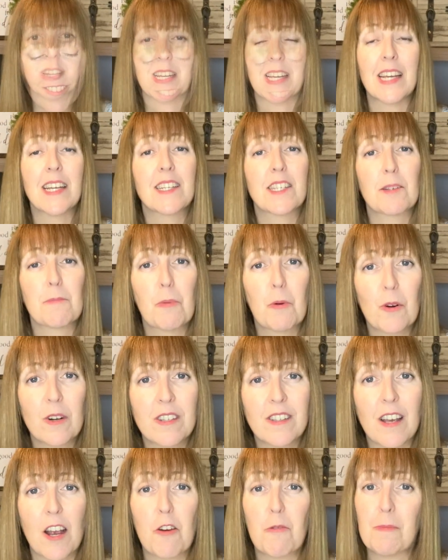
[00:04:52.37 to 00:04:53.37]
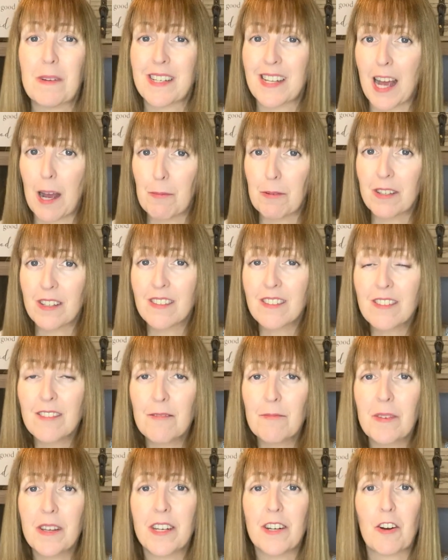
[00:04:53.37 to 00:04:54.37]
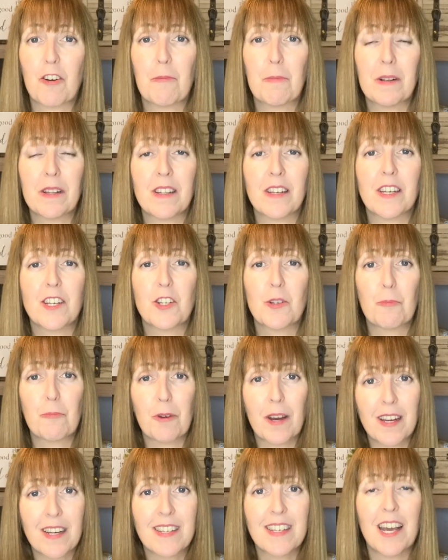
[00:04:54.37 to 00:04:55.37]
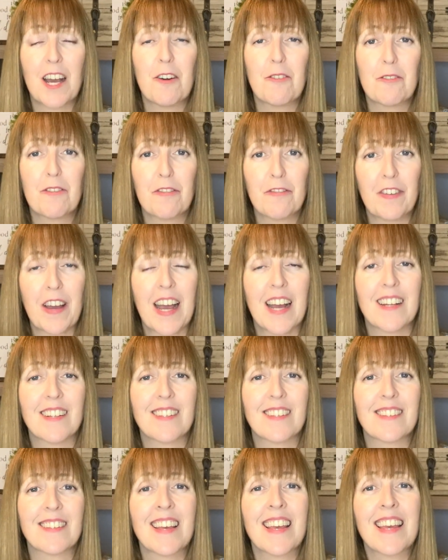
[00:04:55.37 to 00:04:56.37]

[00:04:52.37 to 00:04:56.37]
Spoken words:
It supports our metabolism in our ability to break down fats